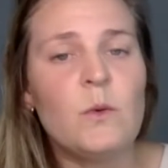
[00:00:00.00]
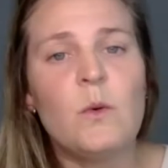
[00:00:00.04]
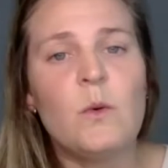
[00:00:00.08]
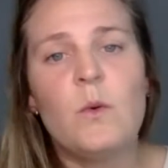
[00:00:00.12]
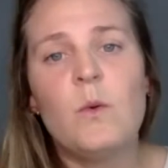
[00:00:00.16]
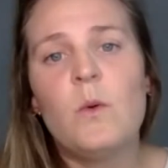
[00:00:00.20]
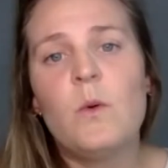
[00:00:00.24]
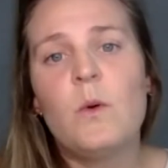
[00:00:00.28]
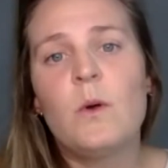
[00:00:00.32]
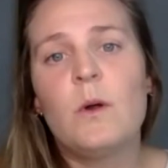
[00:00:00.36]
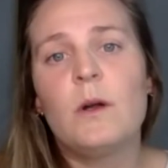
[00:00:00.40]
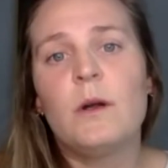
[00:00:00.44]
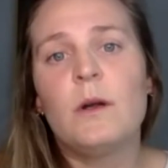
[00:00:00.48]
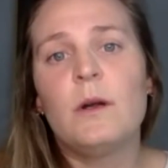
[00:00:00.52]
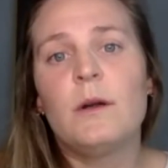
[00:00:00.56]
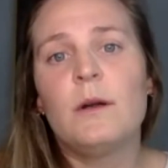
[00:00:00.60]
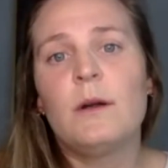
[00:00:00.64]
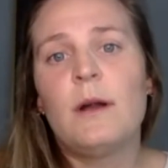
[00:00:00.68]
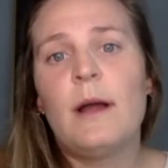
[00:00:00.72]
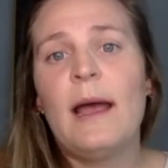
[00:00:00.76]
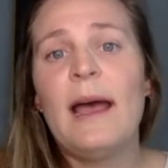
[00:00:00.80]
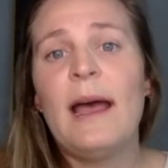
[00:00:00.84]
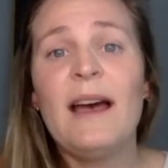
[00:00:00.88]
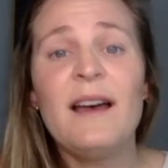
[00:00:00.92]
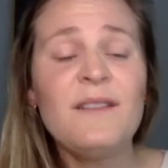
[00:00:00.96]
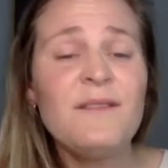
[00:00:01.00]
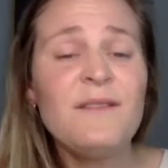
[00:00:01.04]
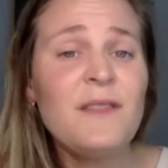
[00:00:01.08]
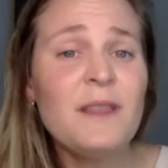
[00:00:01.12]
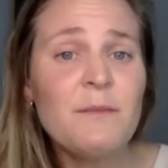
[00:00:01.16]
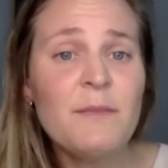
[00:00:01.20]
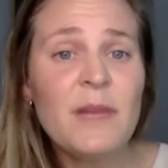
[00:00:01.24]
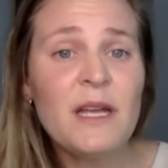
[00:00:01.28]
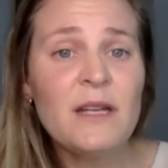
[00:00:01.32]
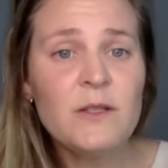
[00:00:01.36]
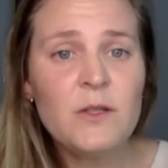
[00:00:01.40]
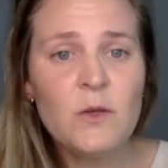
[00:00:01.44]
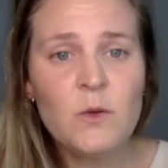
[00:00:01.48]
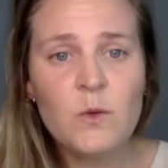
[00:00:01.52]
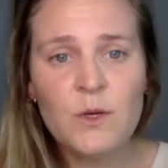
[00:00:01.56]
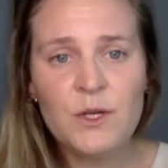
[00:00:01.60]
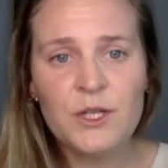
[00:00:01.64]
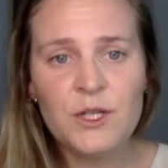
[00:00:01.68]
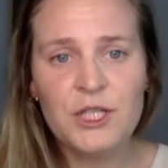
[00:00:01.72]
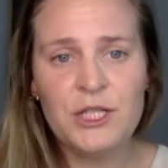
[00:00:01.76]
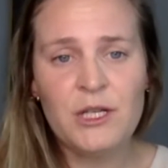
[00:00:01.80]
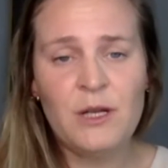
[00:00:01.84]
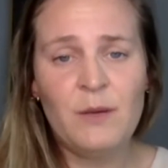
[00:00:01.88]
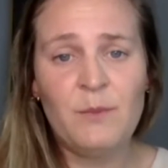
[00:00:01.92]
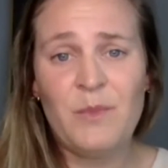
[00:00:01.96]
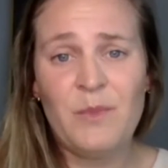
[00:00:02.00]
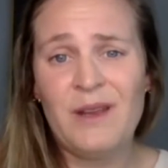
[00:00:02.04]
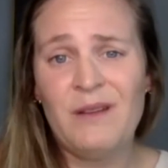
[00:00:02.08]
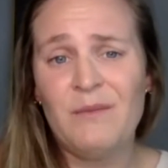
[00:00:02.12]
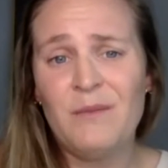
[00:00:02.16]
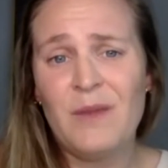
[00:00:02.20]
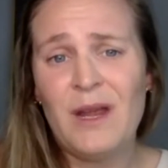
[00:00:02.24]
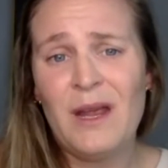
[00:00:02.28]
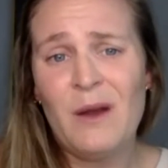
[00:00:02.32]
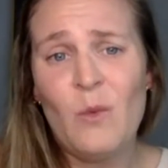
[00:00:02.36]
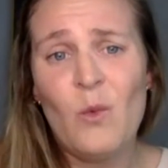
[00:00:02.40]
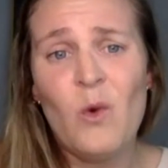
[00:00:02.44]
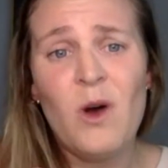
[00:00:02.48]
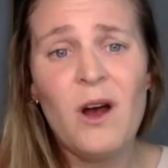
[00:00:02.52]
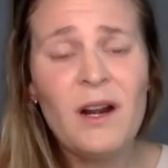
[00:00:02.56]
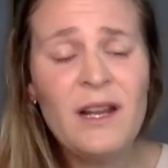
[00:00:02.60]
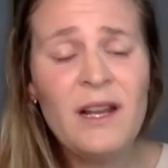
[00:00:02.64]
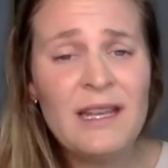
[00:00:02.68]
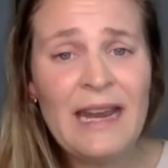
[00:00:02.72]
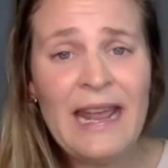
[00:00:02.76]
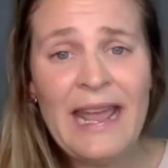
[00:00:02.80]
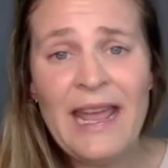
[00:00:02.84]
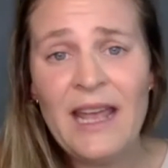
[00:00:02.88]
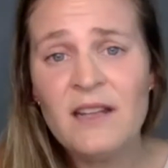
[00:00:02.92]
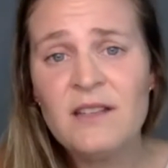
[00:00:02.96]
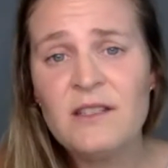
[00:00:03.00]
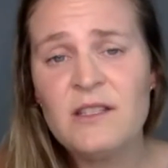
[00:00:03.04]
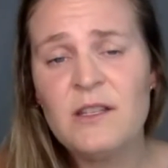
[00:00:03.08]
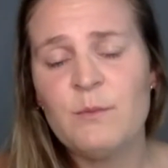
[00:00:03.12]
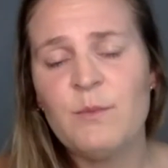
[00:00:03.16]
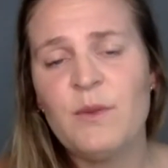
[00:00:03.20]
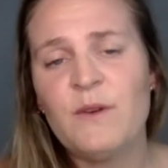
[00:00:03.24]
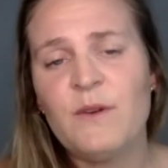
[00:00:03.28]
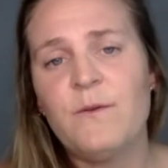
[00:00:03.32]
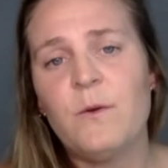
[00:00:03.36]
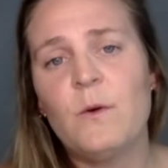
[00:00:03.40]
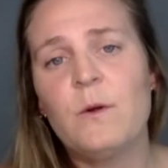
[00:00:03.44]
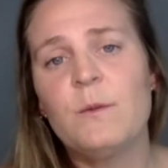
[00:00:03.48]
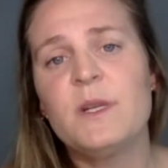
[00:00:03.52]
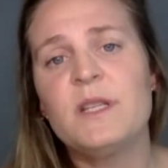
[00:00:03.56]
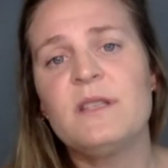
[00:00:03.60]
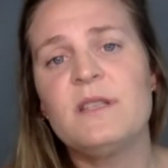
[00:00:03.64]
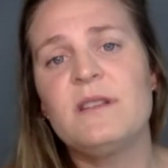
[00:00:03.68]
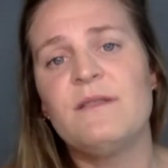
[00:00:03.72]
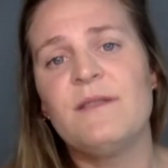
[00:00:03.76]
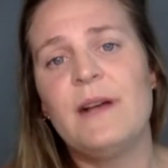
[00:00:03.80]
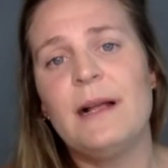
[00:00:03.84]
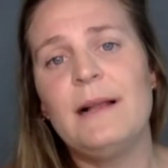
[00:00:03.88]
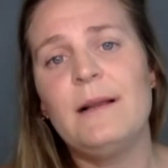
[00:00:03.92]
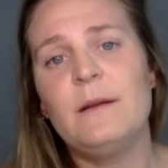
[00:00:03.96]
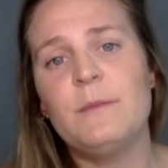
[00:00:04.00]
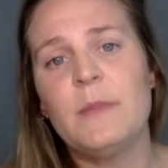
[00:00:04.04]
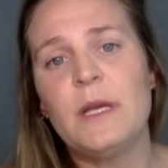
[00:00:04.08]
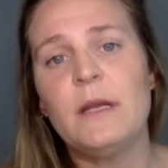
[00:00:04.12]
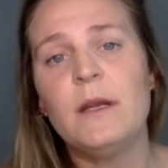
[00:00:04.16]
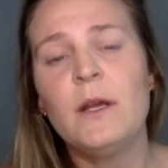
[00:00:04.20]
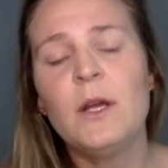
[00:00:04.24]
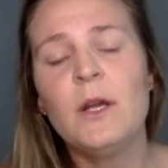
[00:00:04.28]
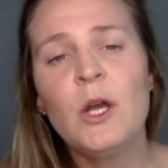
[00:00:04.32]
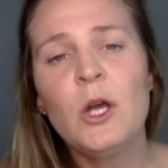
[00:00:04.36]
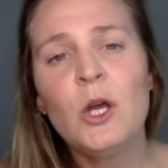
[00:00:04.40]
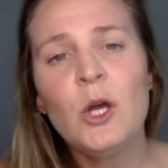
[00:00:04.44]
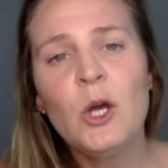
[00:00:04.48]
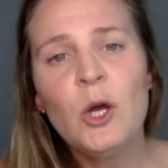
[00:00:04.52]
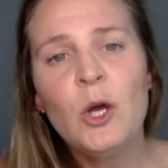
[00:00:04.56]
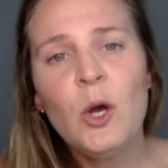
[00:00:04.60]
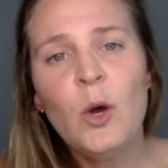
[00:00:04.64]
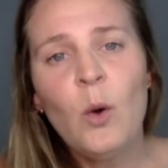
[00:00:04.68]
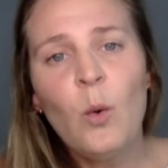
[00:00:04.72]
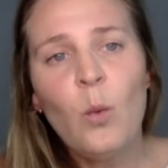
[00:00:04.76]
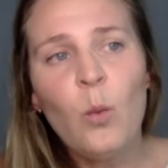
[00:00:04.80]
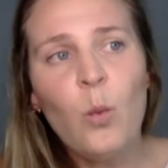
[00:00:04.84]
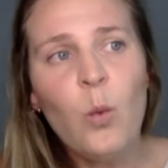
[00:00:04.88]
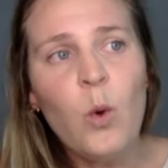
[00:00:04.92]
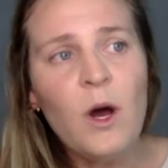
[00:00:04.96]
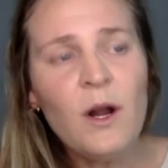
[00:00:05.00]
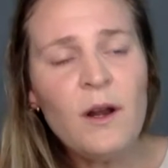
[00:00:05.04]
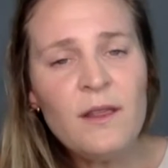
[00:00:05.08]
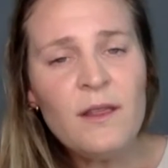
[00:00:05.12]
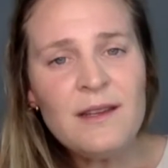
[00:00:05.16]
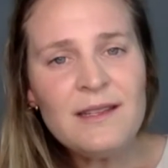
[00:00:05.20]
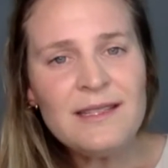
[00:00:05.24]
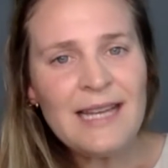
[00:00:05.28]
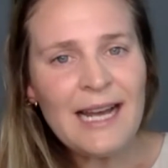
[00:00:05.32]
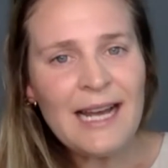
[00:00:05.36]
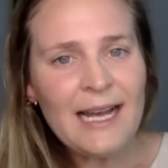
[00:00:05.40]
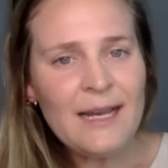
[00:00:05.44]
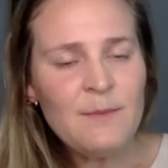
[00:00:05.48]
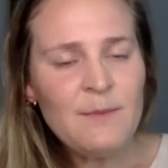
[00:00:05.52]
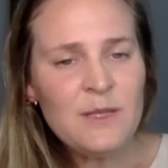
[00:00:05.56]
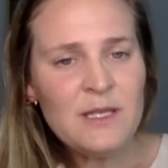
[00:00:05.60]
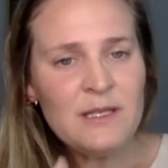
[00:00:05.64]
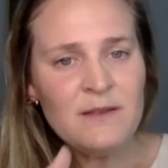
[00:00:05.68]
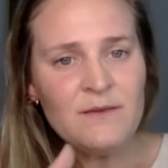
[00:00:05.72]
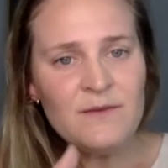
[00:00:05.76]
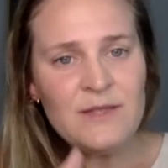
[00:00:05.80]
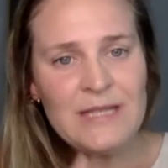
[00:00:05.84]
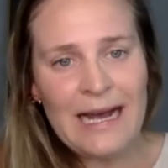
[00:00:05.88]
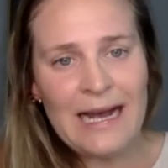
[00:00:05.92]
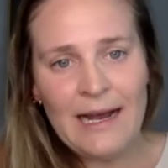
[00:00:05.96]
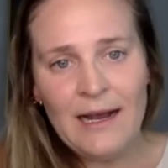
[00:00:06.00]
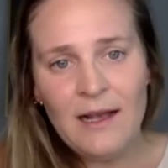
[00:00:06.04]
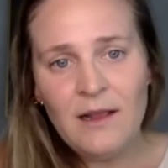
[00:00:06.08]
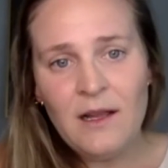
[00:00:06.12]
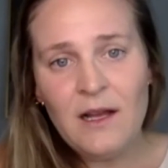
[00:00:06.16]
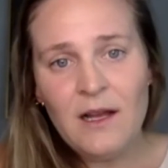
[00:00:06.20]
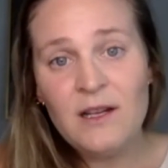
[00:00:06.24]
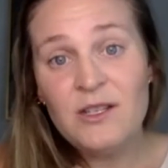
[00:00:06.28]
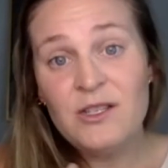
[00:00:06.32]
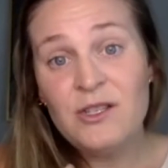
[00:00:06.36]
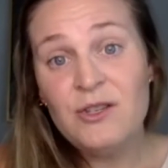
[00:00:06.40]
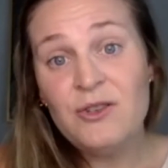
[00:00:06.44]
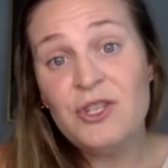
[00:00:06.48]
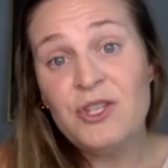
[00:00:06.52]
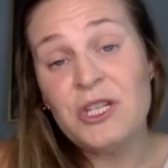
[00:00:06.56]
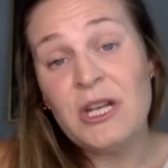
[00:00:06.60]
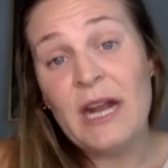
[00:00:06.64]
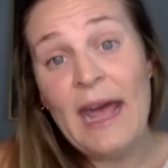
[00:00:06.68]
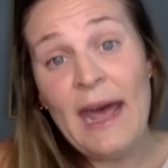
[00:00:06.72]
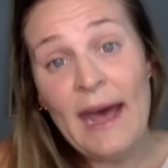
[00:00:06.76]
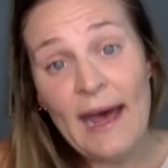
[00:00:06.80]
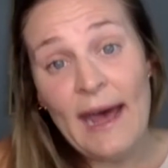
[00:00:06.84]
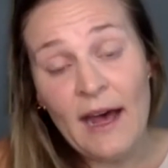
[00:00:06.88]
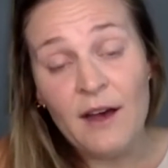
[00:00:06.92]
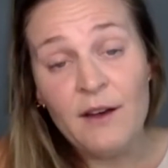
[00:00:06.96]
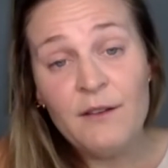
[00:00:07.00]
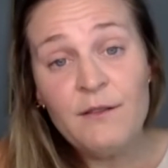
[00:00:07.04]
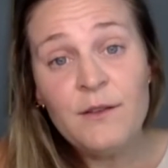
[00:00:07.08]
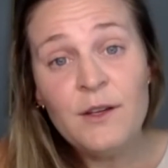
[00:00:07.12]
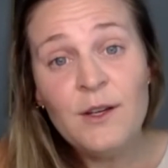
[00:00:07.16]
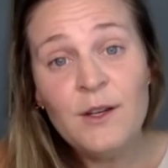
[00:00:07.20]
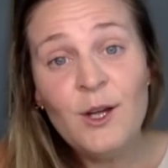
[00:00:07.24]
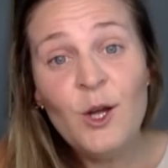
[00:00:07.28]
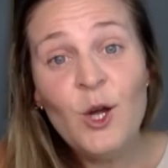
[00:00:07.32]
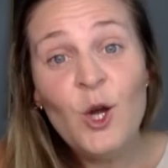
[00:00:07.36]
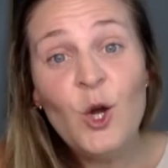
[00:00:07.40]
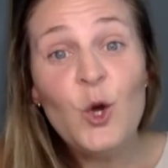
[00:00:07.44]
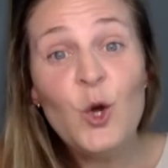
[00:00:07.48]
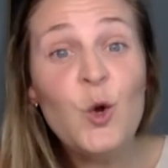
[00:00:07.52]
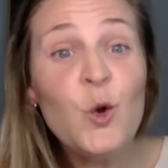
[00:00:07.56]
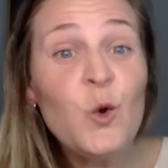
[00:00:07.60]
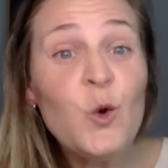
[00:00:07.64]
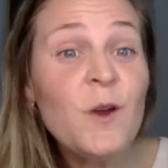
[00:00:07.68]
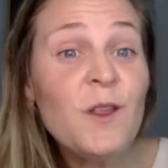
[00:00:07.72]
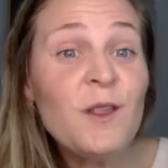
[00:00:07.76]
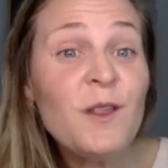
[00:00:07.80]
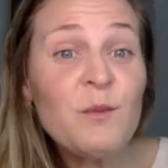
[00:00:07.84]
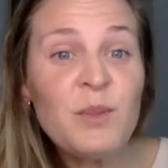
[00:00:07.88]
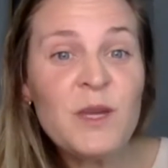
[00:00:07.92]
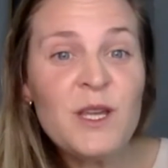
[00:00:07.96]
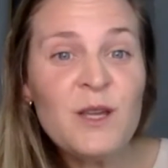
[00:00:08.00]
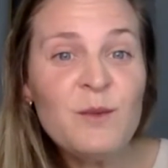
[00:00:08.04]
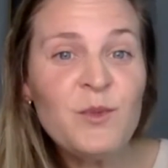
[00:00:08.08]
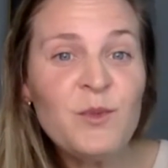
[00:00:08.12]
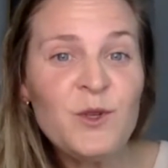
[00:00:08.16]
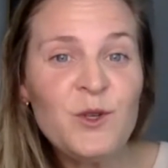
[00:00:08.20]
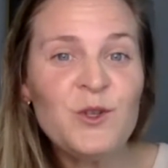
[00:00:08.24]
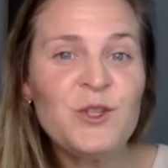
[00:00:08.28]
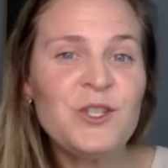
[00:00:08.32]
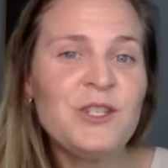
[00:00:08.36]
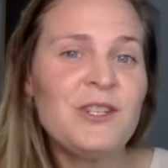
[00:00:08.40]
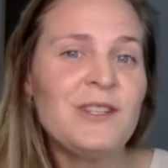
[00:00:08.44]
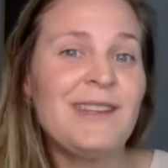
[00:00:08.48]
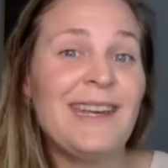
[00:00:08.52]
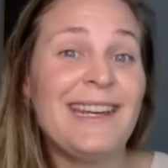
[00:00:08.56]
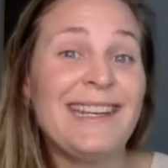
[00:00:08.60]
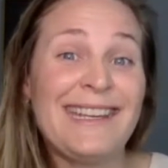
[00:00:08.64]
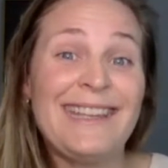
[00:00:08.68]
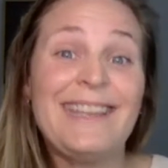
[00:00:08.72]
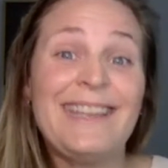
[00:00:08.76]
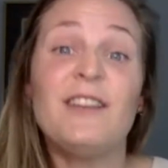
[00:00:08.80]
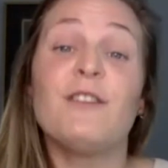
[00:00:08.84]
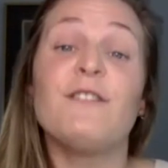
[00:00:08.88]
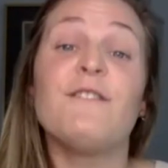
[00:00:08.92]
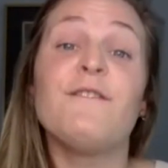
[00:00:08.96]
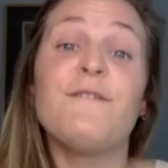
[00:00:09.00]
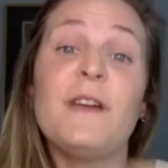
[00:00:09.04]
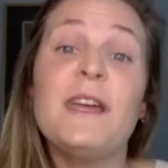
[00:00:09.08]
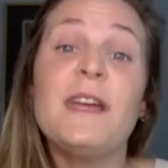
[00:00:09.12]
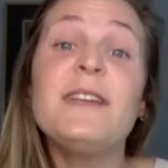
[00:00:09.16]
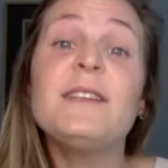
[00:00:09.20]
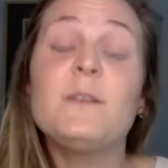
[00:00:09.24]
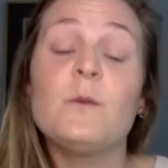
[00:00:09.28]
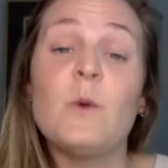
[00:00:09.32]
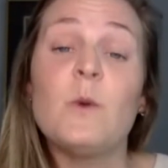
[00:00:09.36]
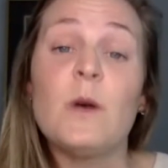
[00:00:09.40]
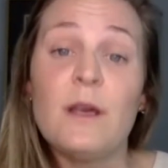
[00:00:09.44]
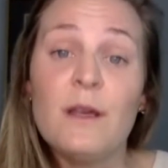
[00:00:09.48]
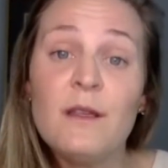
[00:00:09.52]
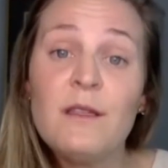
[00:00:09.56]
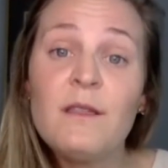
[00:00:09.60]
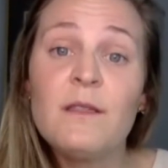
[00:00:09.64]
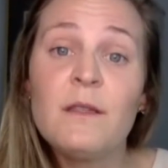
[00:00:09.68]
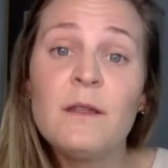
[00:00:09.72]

or have the mentorship and want to enhance their performance development. What are the types of dialogues you should have? Who are the people you should like interface with?